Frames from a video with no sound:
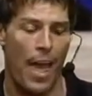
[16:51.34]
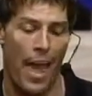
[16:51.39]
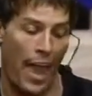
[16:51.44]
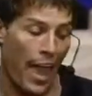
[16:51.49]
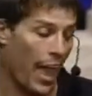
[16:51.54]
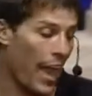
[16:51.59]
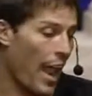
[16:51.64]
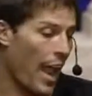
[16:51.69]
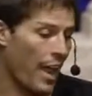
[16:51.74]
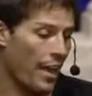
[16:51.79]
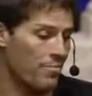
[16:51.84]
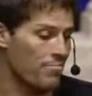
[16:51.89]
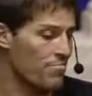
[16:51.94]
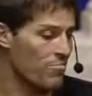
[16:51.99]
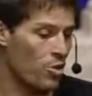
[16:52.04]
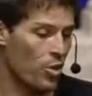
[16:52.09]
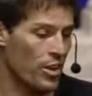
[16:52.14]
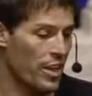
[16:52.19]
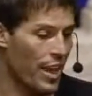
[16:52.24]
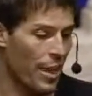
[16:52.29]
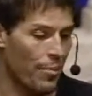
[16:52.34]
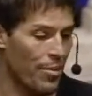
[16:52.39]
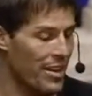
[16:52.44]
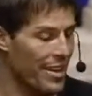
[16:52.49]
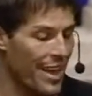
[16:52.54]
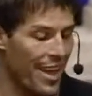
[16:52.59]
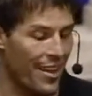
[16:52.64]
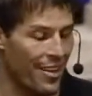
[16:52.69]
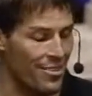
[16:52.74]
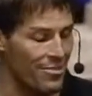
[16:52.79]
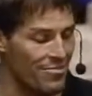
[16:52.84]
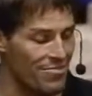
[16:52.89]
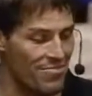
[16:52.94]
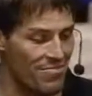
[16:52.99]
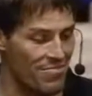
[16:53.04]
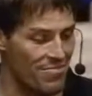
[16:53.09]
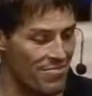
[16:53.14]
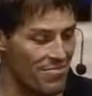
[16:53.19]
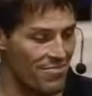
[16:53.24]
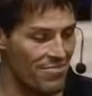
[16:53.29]
And I couldn't keep it together.
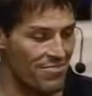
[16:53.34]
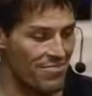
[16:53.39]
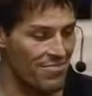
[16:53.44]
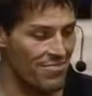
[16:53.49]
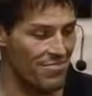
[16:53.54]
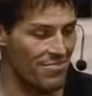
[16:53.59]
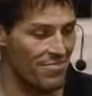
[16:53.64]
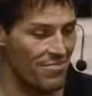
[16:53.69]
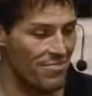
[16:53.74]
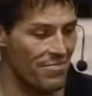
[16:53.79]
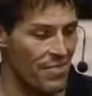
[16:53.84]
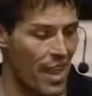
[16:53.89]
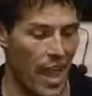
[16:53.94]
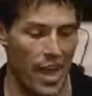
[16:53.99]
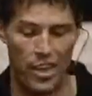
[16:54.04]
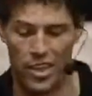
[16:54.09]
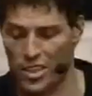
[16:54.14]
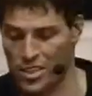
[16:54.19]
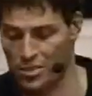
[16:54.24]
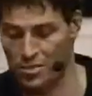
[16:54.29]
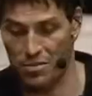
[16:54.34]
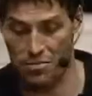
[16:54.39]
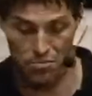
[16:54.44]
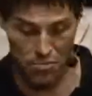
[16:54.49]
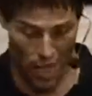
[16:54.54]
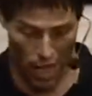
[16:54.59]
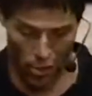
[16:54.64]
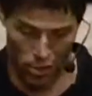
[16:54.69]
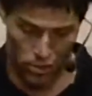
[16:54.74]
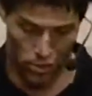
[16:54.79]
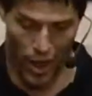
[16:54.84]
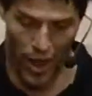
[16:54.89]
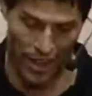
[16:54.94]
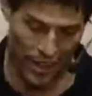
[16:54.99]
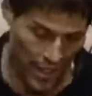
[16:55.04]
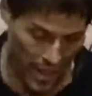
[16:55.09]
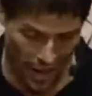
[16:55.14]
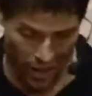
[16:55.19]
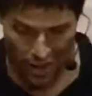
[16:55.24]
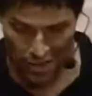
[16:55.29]
I was right
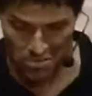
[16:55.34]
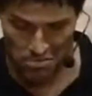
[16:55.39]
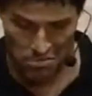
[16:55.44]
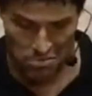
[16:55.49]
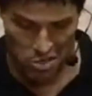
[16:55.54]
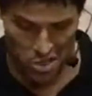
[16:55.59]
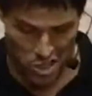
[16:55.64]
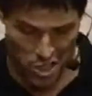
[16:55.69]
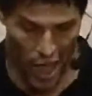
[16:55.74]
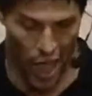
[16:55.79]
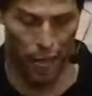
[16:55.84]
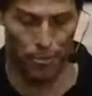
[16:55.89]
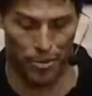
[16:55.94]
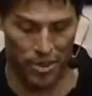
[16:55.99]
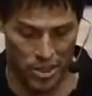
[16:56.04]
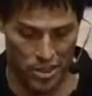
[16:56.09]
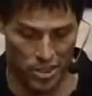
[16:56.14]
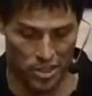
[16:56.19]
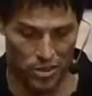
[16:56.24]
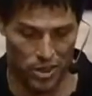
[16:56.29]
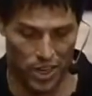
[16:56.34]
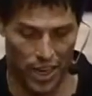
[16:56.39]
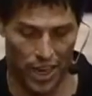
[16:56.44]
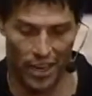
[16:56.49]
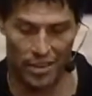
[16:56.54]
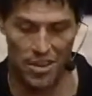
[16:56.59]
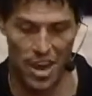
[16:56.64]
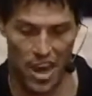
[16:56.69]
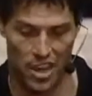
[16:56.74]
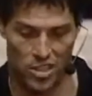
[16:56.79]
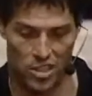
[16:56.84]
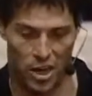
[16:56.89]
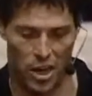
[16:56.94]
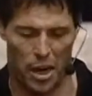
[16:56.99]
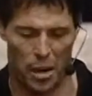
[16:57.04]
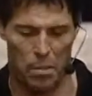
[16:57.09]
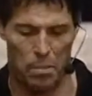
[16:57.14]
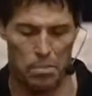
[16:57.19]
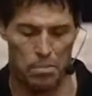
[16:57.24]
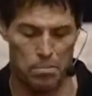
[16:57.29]
there, stopped in the street, and I
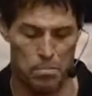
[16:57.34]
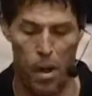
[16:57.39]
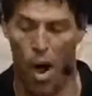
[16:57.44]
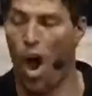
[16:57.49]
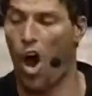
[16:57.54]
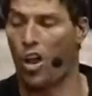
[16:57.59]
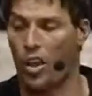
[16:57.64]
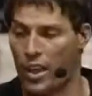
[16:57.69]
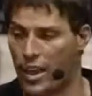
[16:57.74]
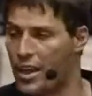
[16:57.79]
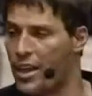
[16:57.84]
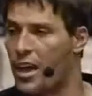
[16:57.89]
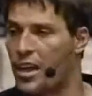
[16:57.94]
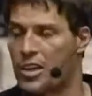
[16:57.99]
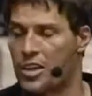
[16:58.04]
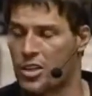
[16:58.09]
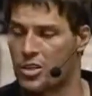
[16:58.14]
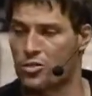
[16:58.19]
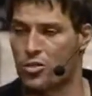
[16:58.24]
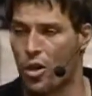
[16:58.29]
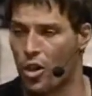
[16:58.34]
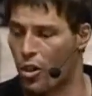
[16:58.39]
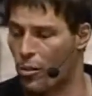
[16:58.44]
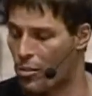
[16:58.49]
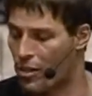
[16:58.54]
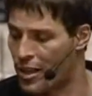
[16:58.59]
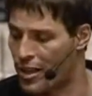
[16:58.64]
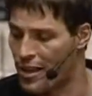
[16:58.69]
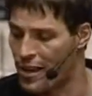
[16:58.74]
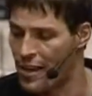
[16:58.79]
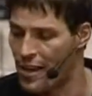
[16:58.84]
started bawling uncontrollably.